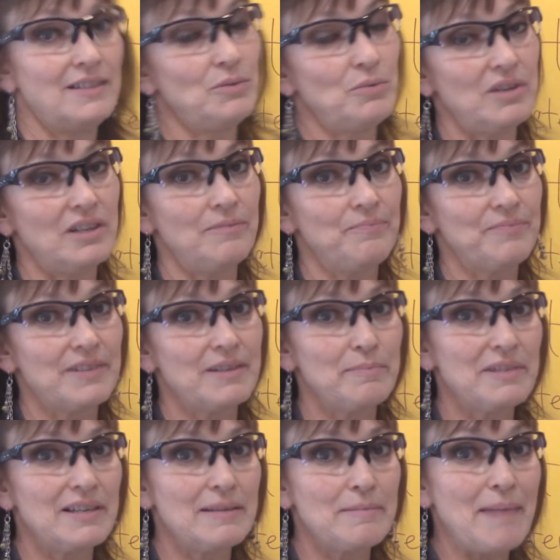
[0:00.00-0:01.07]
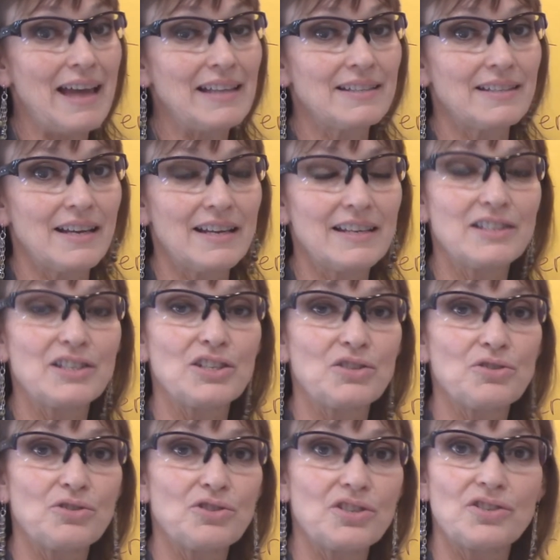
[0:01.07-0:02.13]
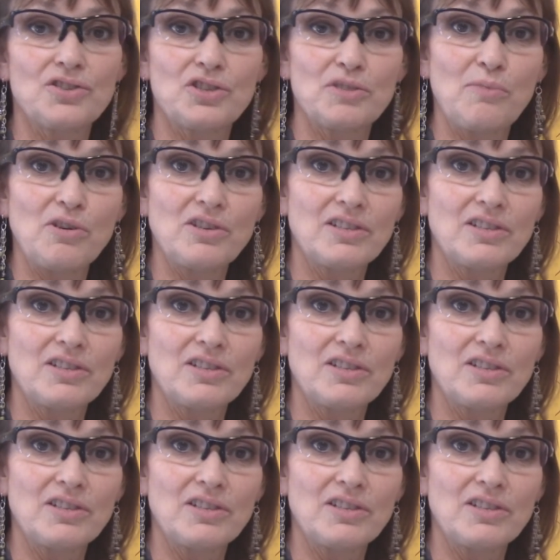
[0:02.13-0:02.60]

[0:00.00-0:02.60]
Well, it could be a mad scientist or just a smart